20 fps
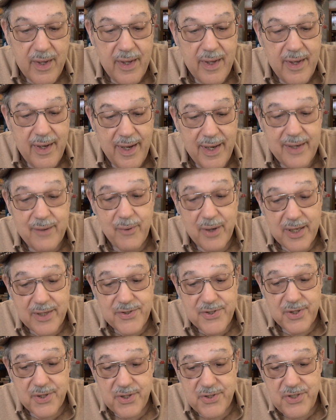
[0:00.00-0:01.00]
Anyway,
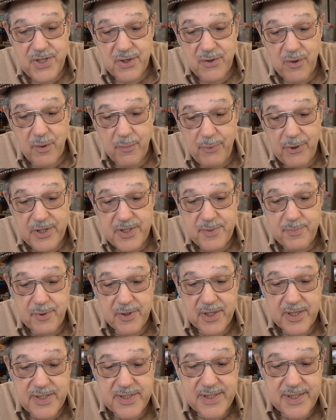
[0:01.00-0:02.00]
so the general principle
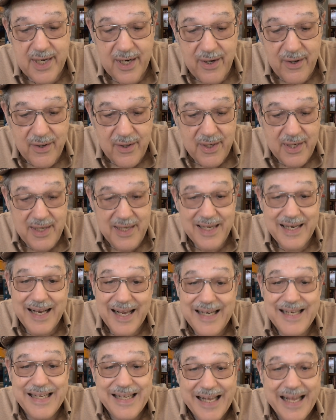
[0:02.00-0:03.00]
is there in
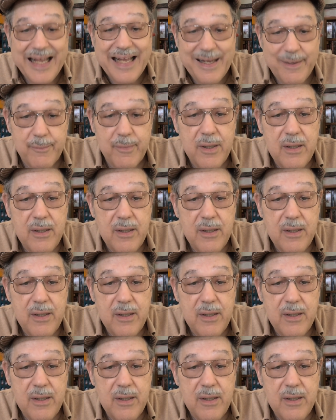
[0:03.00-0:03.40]
any game,